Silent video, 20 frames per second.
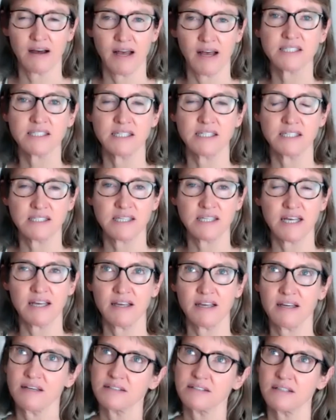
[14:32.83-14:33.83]
SEC,
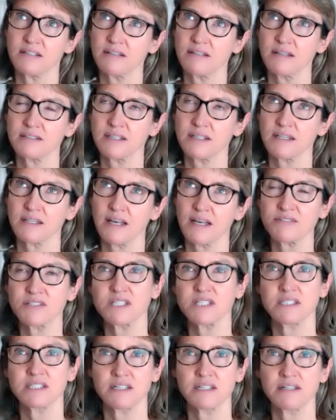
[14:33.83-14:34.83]
is it the
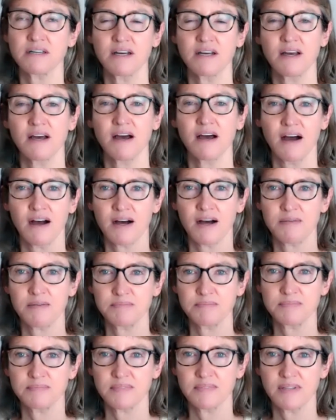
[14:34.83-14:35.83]
FCC?
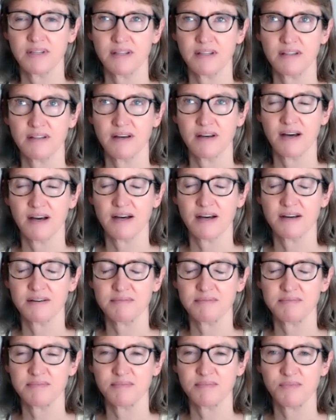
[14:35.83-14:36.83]

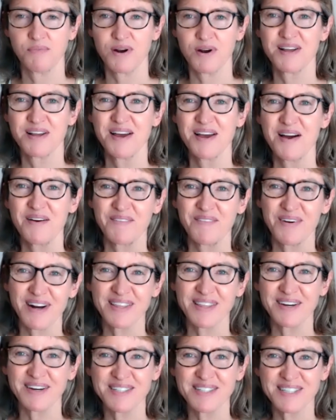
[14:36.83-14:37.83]
One
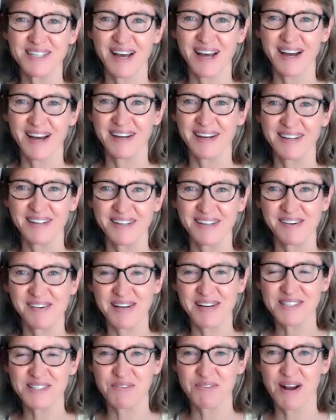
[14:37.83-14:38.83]
of those
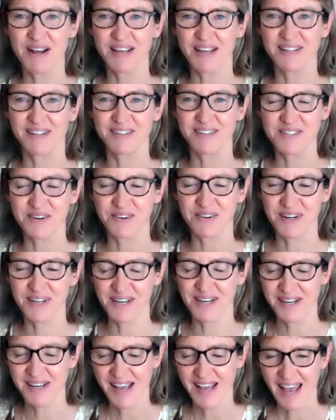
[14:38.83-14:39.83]
U.S. regulatory
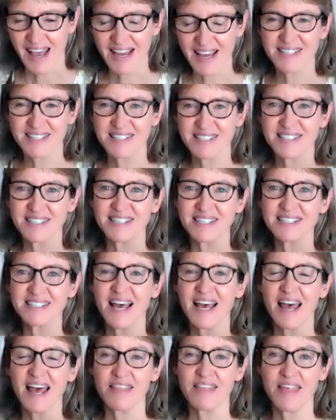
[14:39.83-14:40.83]
agencies,
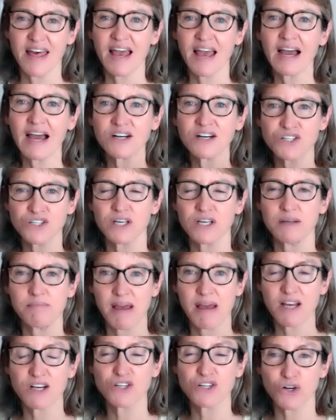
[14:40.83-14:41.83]
they actually
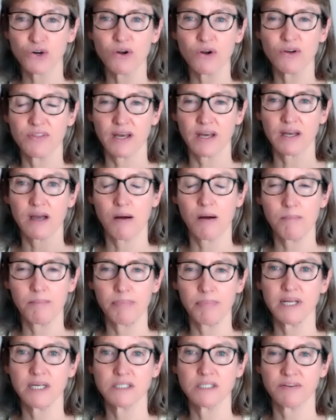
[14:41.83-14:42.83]
make sure that
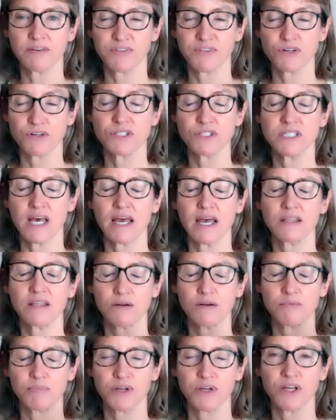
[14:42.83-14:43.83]
companies, if they're saying
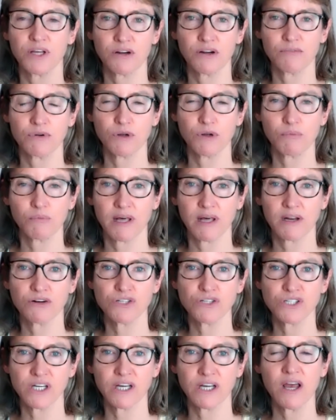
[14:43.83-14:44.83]
they're procuring renewable
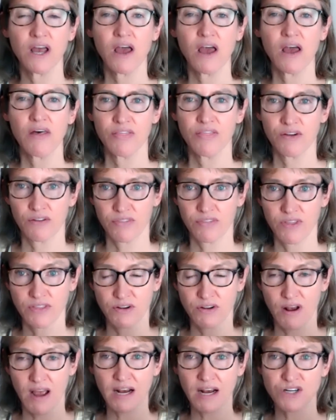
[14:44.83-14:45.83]
energy, that
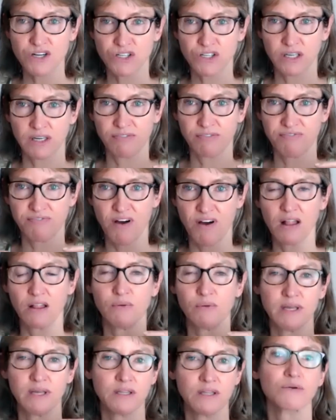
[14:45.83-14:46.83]
they're actually
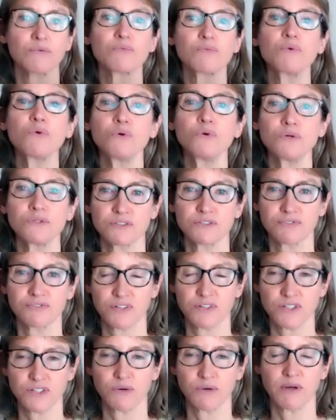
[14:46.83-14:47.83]
following the rules
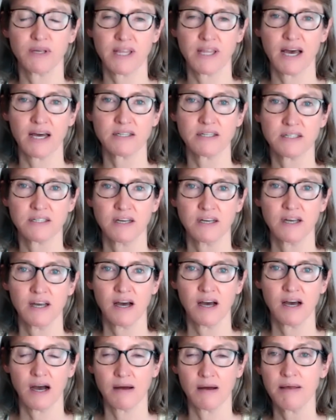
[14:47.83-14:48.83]
for doing that.
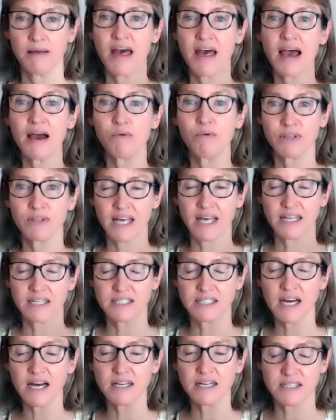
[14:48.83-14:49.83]
And what that
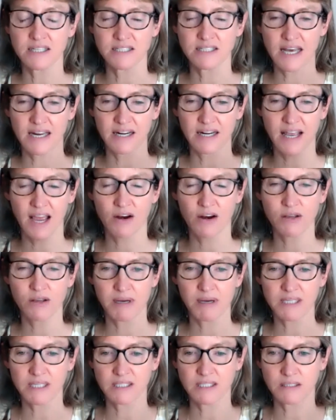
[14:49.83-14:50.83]
does is that accounting
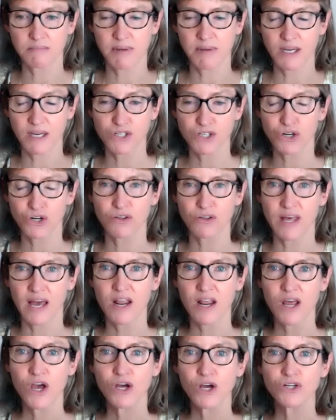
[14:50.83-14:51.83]
mechanism makes sure
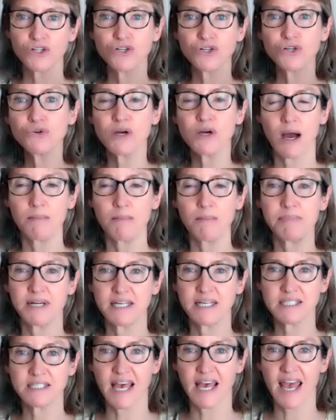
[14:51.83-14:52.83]
that two
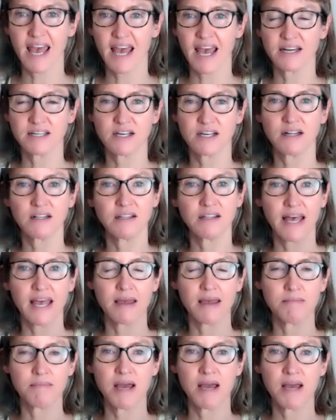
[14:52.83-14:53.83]
companies can't
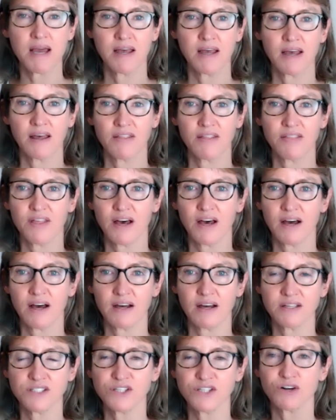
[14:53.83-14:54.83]
claim
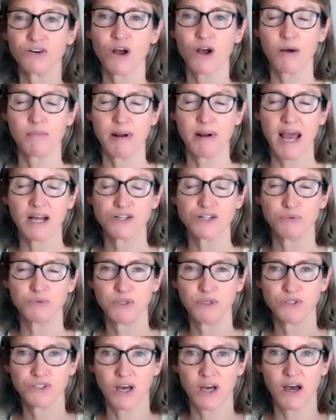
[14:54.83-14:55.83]
the zero carbon
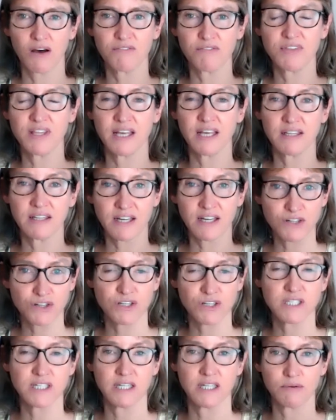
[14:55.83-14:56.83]
attributes of the
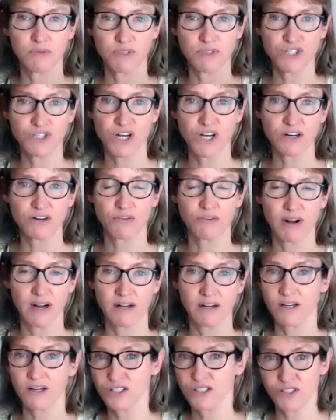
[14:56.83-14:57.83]
electricity that was
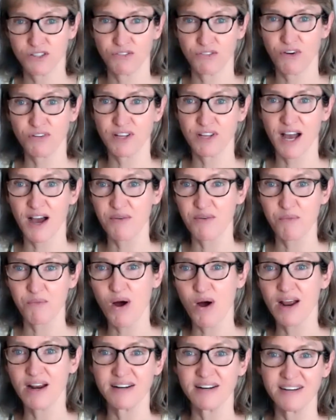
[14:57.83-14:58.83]
generated, because you've only got
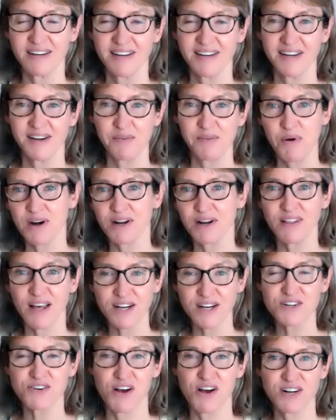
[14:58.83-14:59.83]
one one
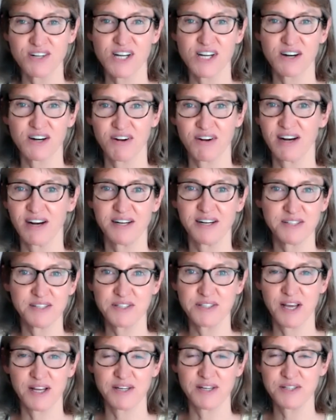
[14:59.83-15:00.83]
electron
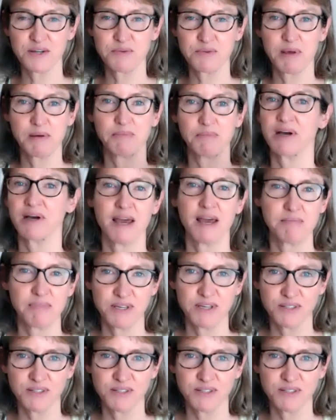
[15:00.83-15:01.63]
generated and 2 people can't be